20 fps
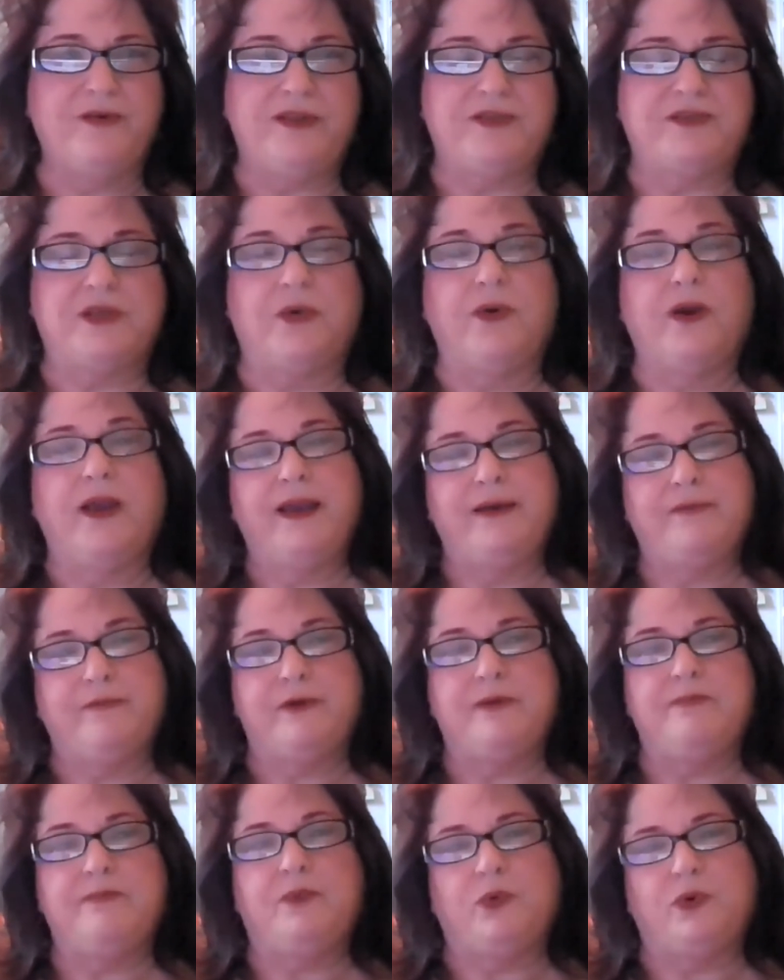And so
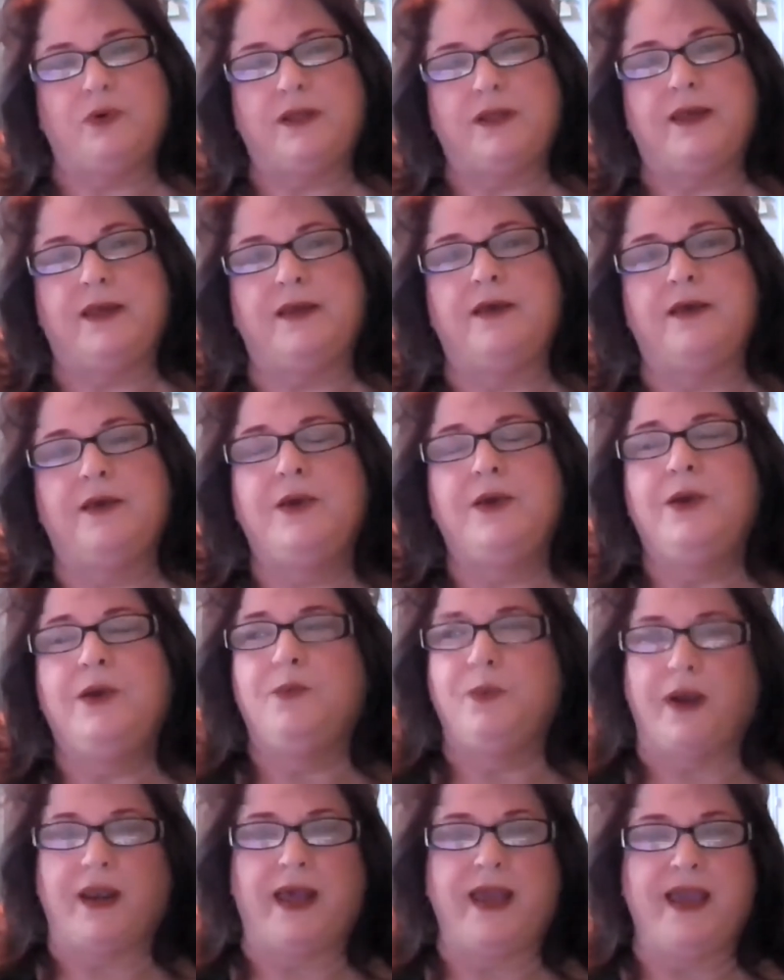every morning
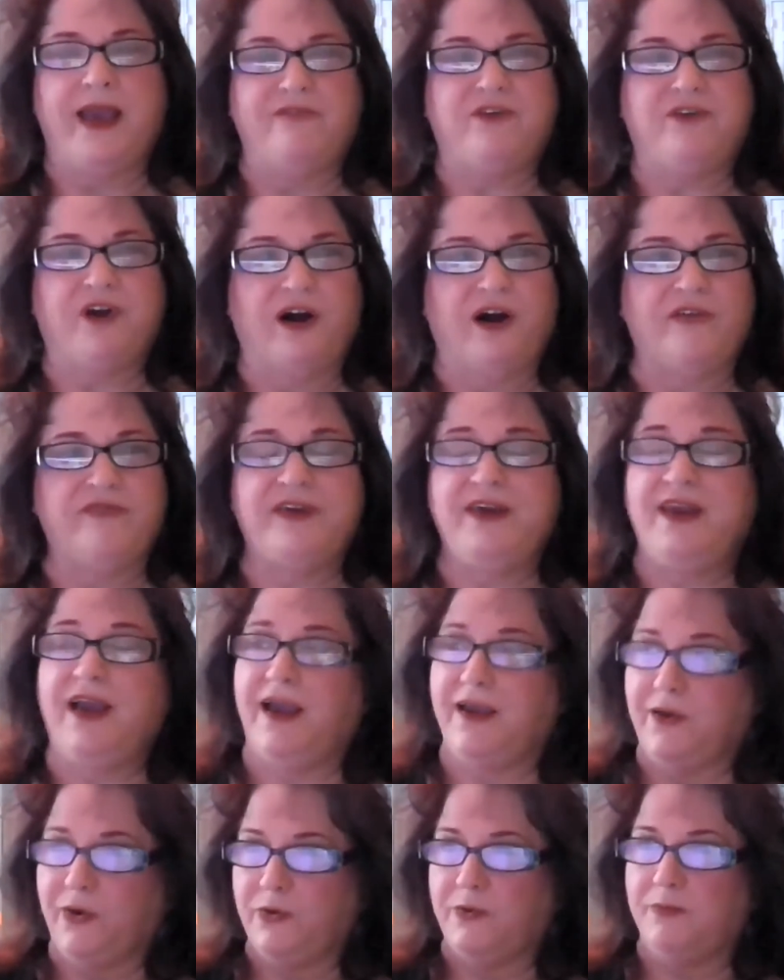when I have coffee,
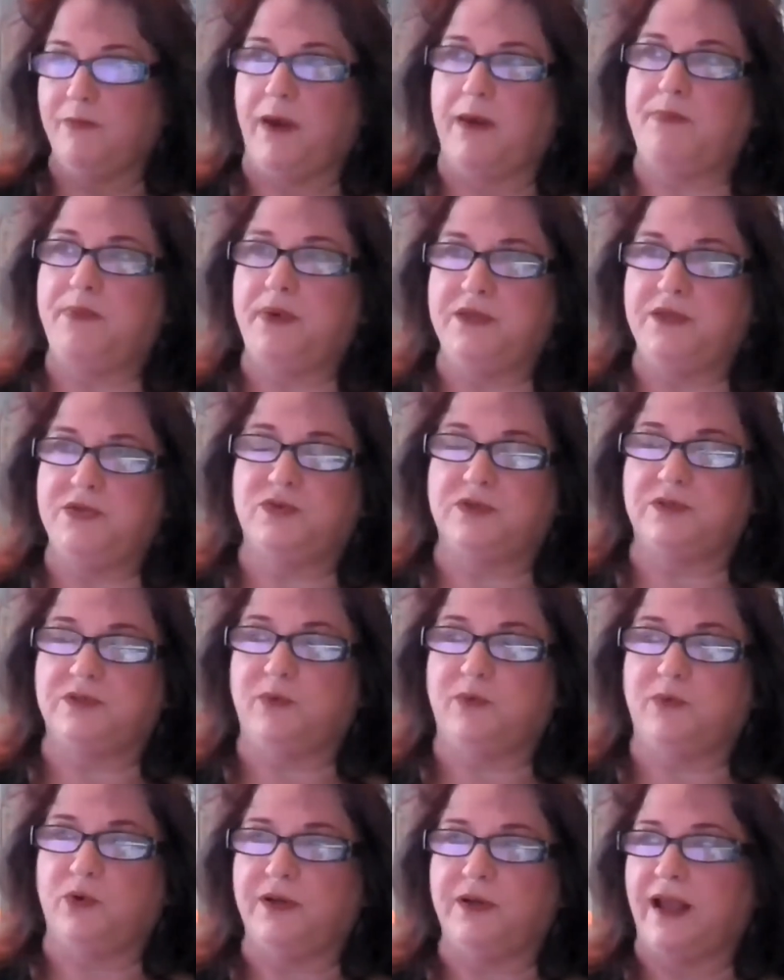I go to my
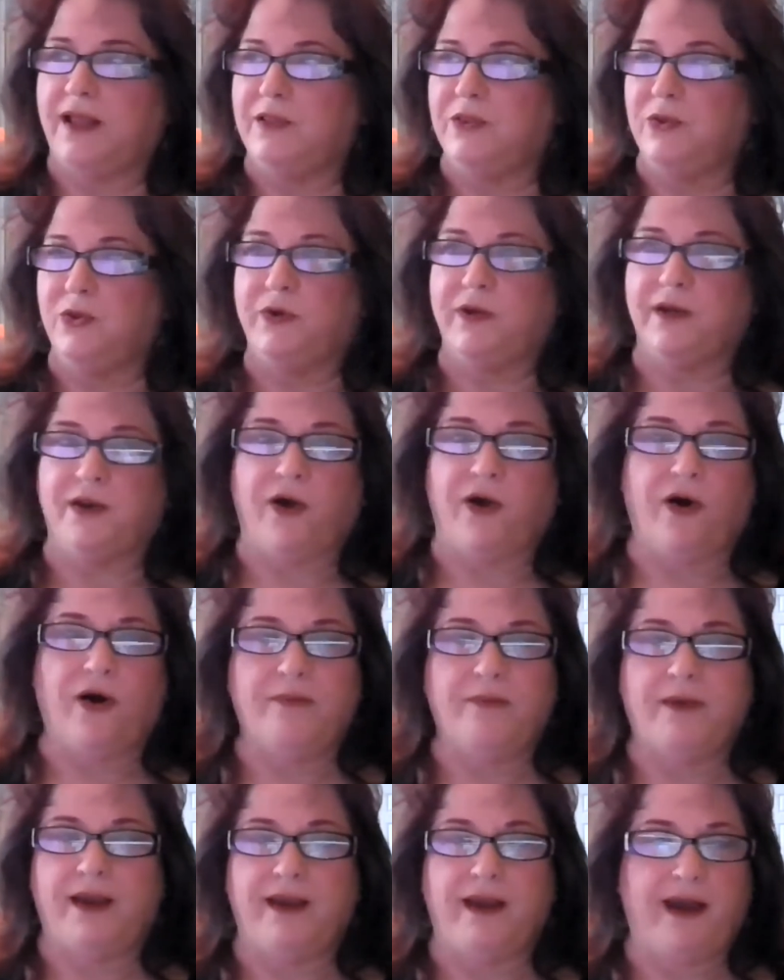Pinterest board and I look at all
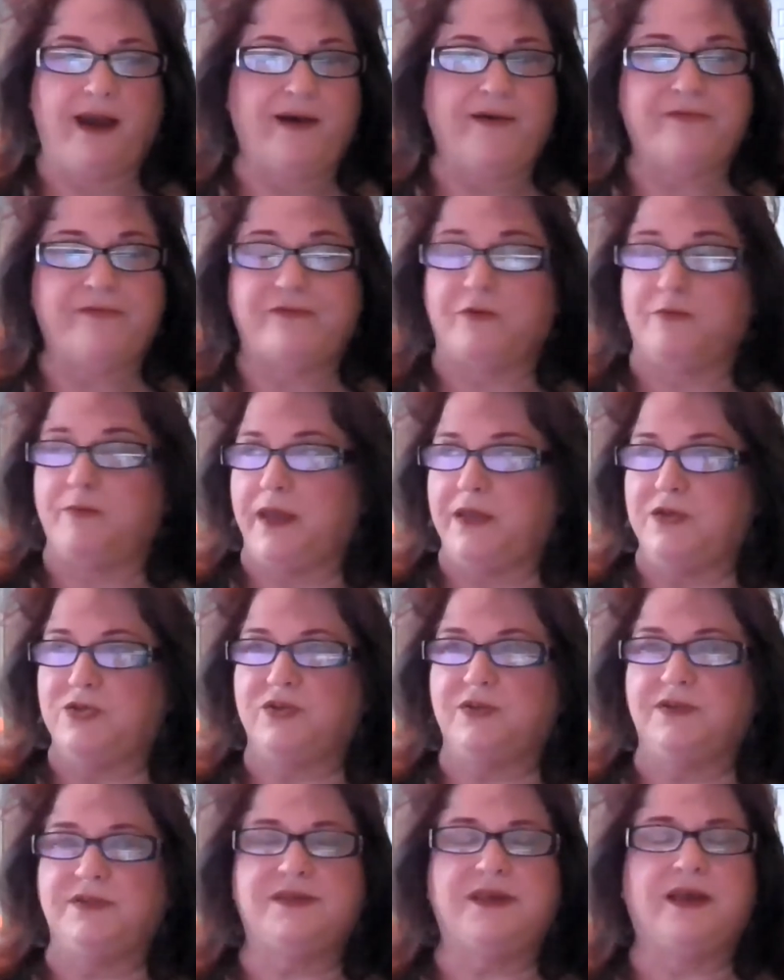my
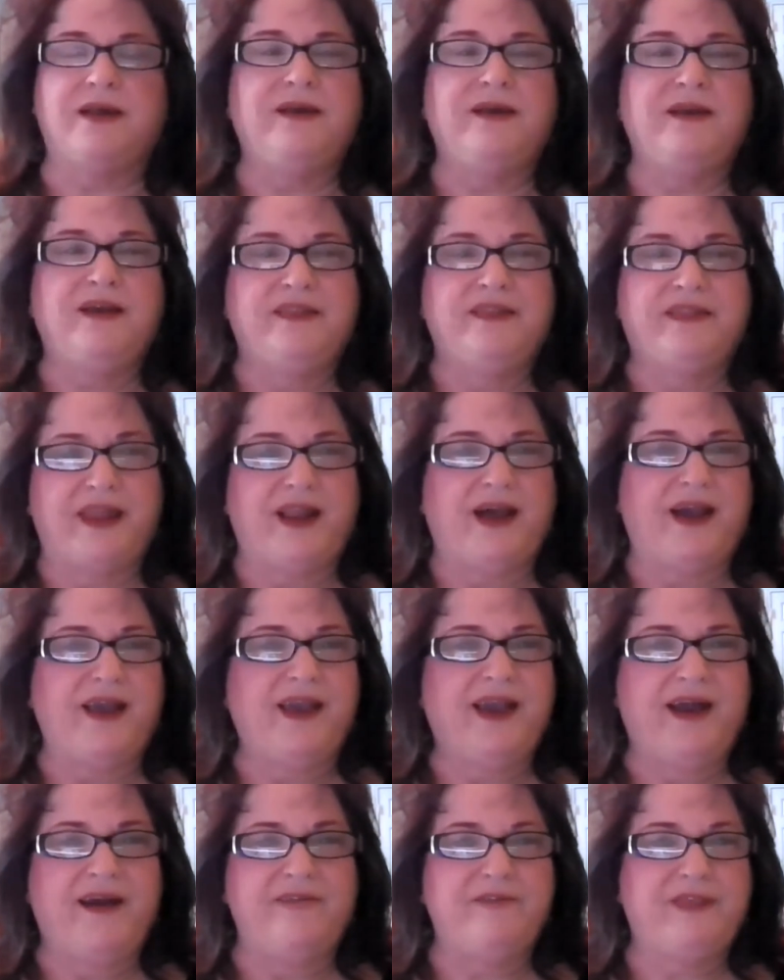affirmations that I
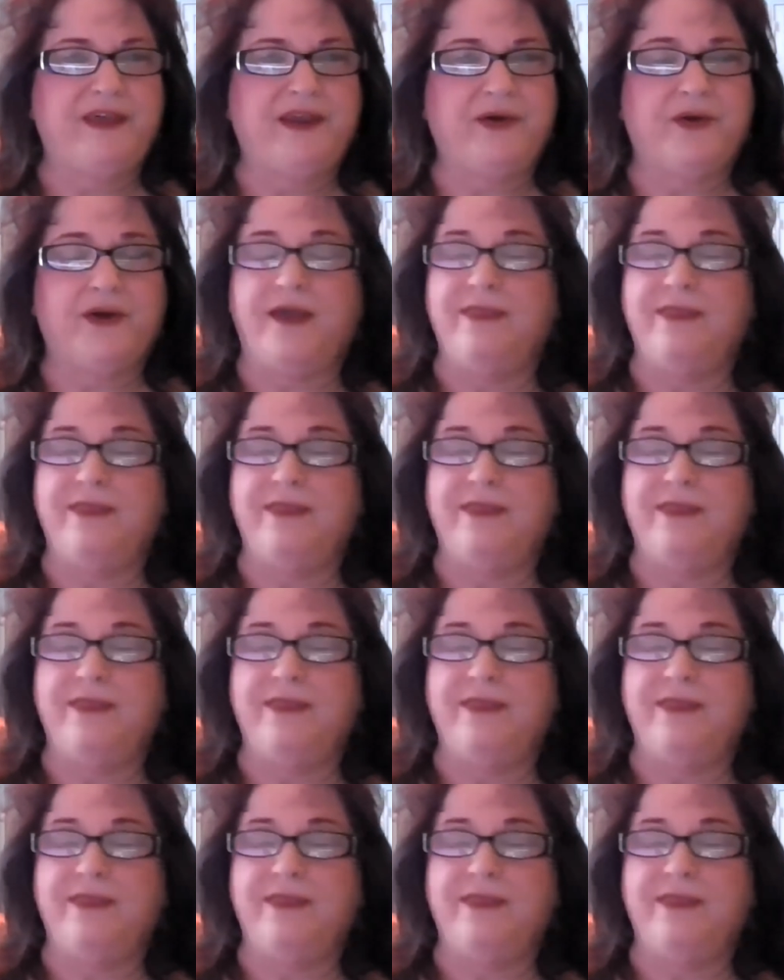have there.